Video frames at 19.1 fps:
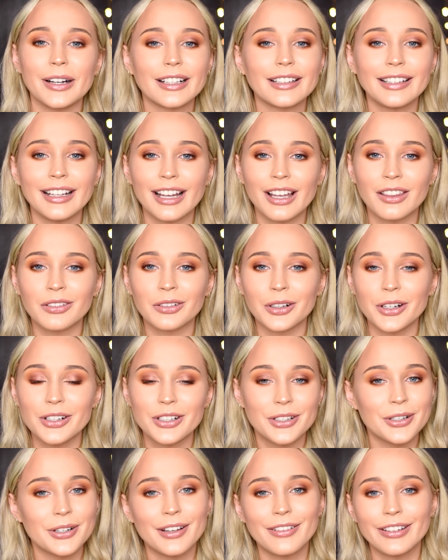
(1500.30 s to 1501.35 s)
and click through
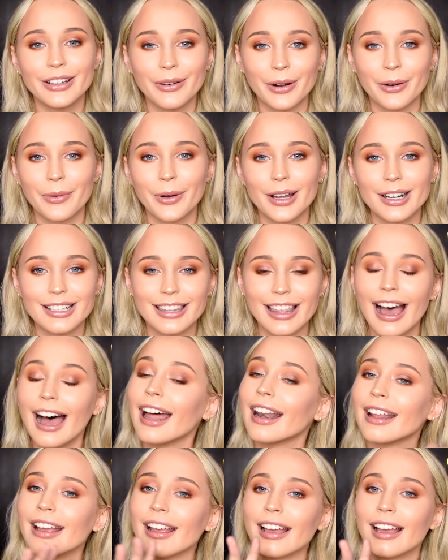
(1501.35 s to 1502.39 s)
to if you want to watch
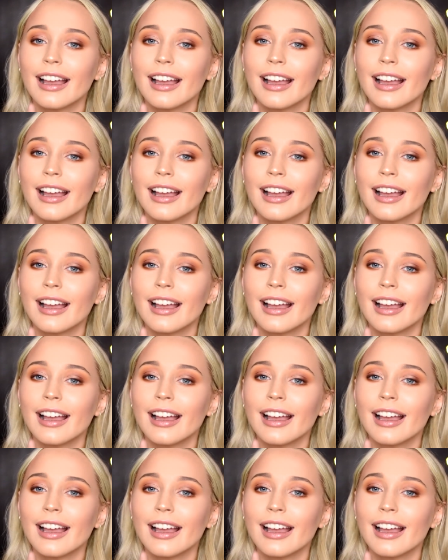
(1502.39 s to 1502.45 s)
that.